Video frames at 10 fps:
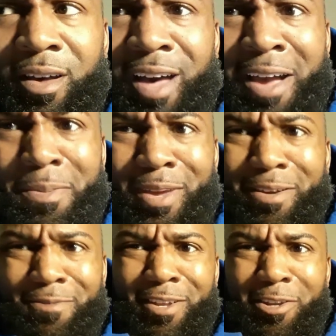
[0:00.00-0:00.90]
I could make a
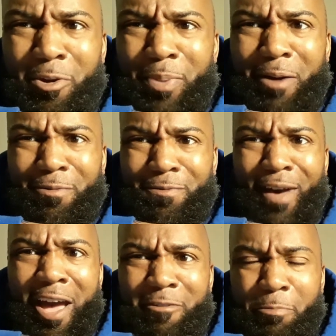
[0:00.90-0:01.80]
video about
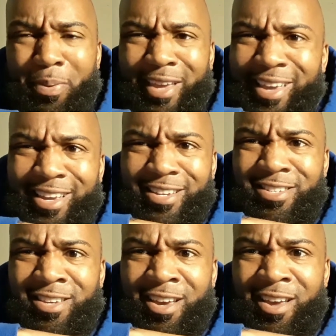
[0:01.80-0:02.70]
5 Ps.